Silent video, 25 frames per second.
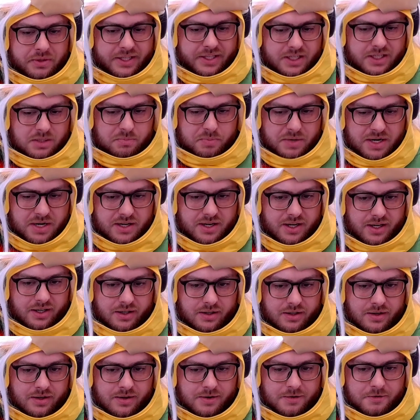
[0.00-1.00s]
speaking.
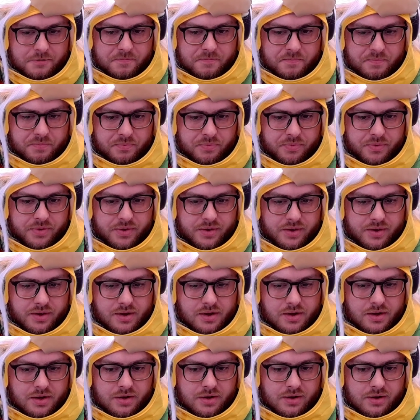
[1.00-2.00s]

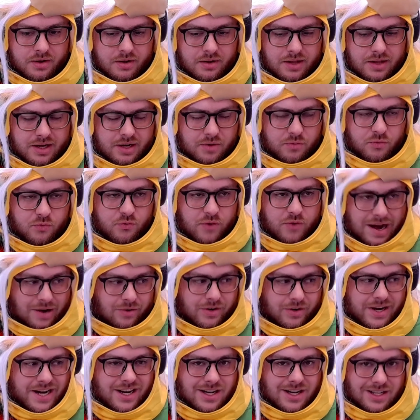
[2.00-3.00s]
Like,
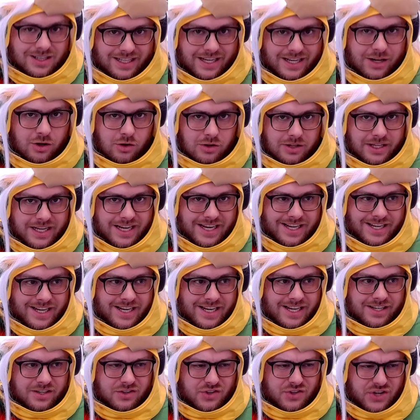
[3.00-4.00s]
very clearly he
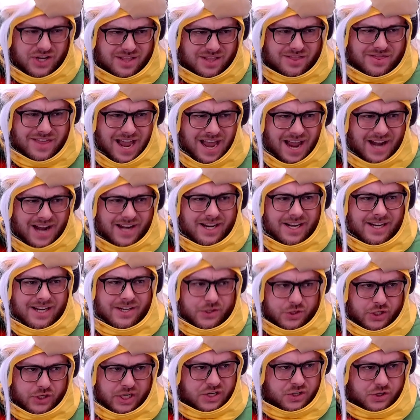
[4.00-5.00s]
did that
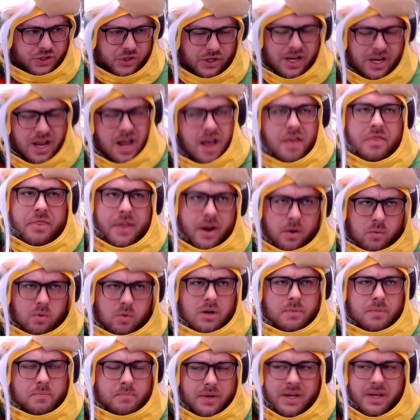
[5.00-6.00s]
intentionally. There were,
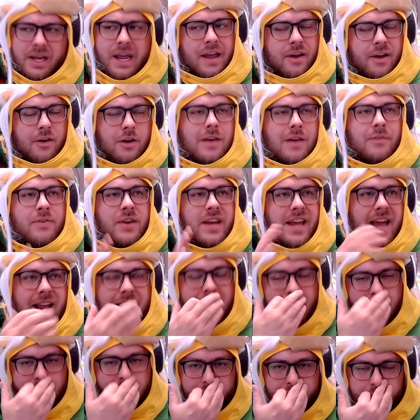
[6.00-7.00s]
if he had
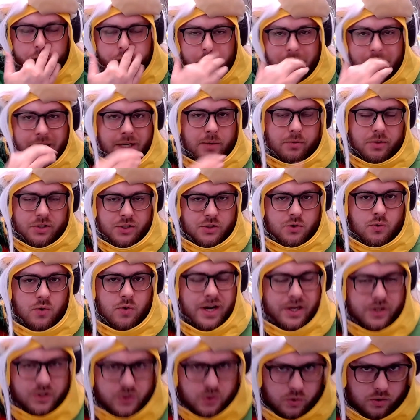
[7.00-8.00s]
initially
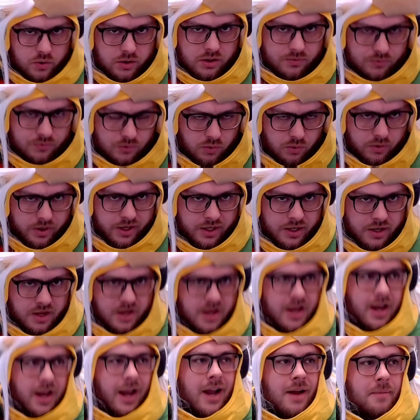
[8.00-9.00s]
restrained George Floyd
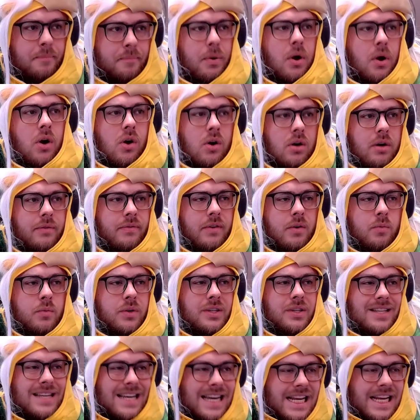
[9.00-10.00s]
and part of it
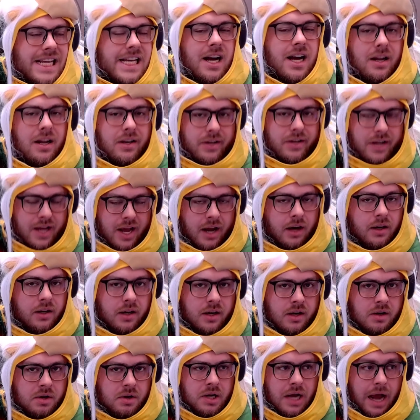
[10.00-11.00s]
was knee on neck,
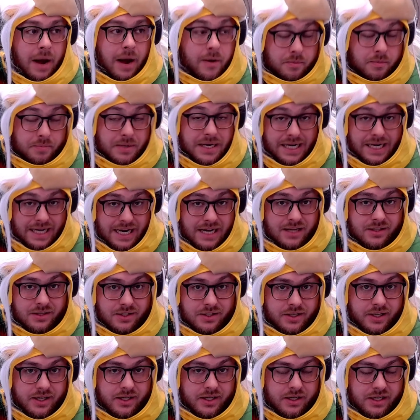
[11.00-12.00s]
I would be against
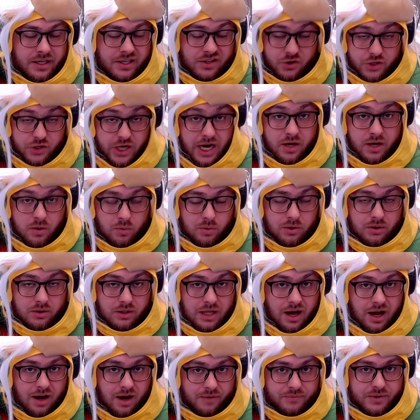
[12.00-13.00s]
it in general,
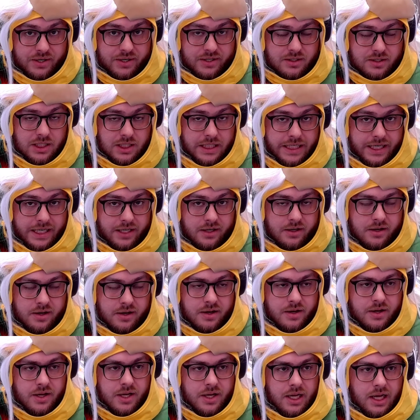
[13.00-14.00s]
obviously,
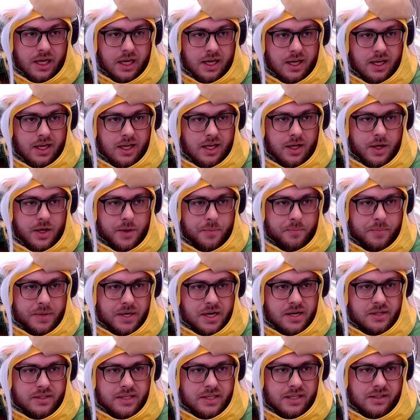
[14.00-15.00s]

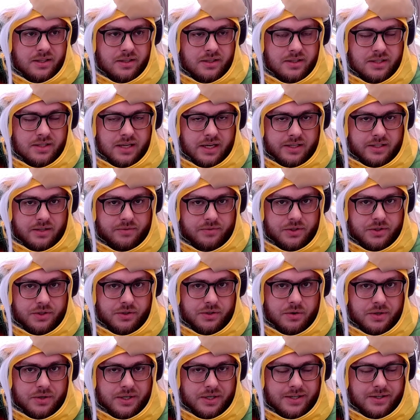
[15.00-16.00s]
because that's excessive and you
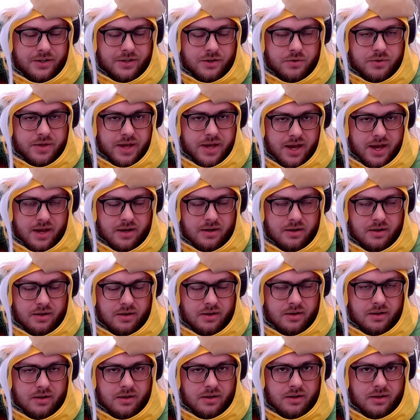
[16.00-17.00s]
don't need to do that.
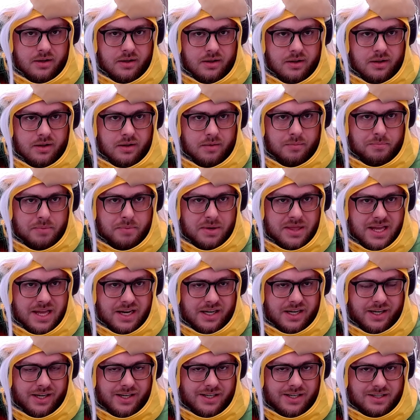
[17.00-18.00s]
But then
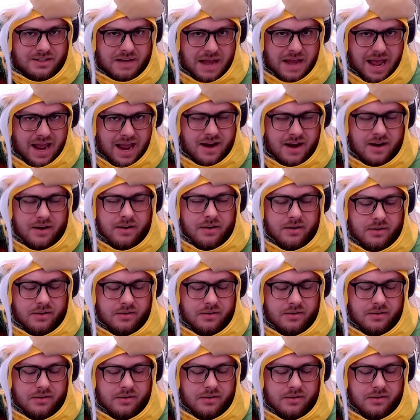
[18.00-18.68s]
he stayed.